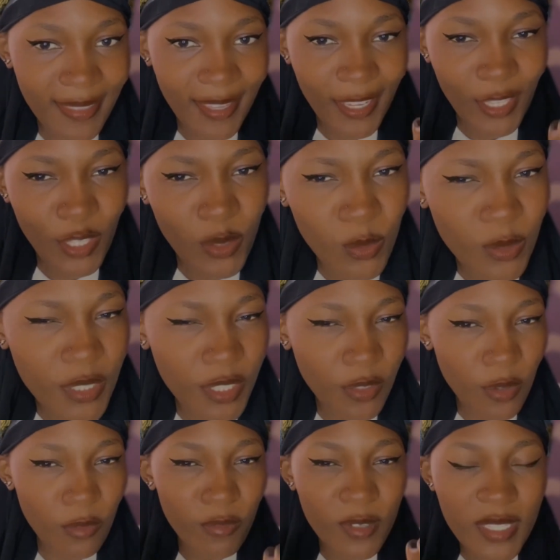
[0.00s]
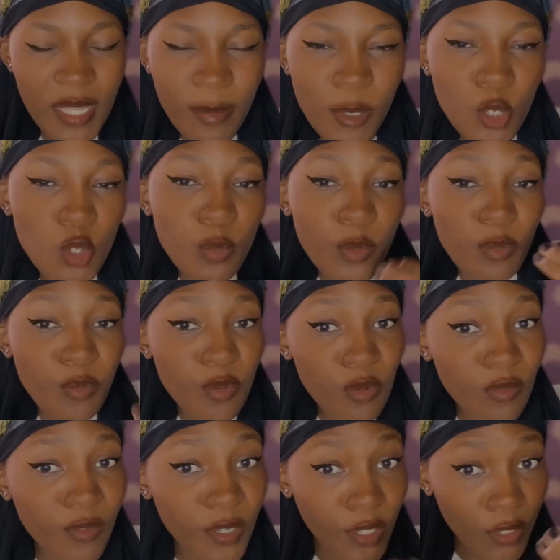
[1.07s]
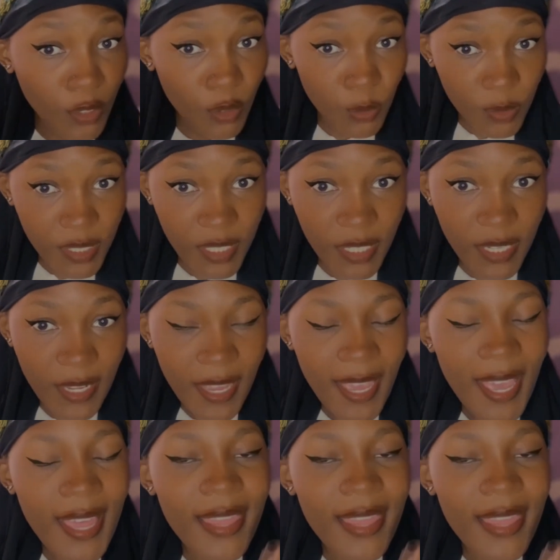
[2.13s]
they're guilty or for someone to be proven guilty,